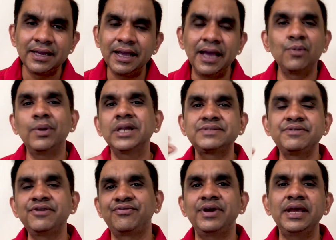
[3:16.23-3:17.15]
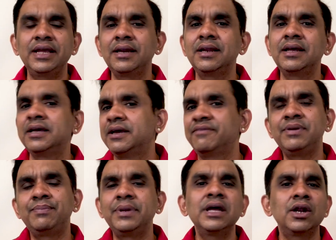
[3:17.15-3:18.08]
And once we fail, we
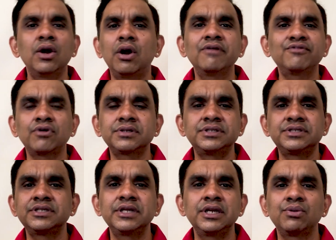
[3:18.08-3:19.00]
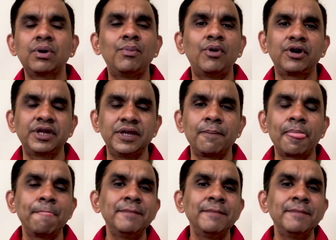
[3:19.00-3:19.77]
bring a lot of toxicity into our body.